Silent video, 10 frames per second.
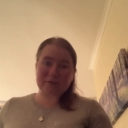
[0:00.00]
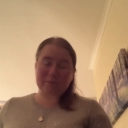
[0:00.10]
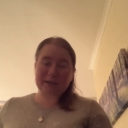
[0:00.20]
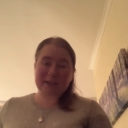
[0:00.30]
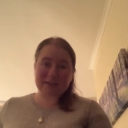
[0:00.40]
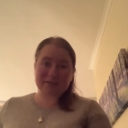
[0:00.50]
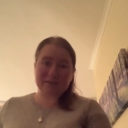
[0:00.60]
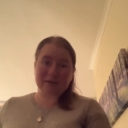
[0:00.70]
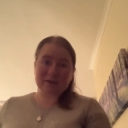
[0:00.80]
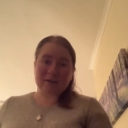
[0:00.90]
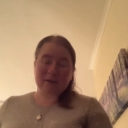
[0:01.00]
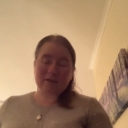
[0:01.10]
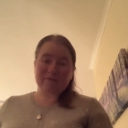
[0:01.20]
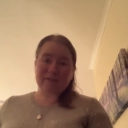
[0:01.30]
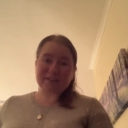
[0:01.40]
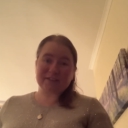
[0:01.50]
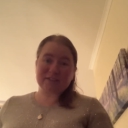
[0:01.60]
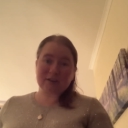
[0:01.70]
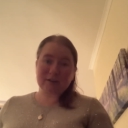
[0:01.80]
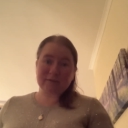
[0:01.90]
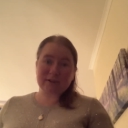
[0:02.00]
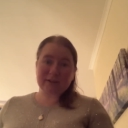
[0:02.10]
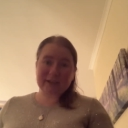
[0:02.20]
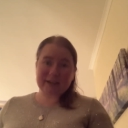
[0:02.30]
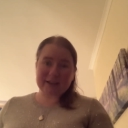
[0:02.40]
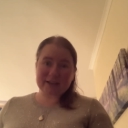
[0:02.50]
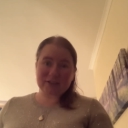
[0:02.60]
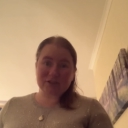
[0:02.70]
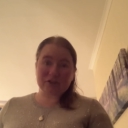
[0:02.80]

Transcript: piece of vegetarian quiche.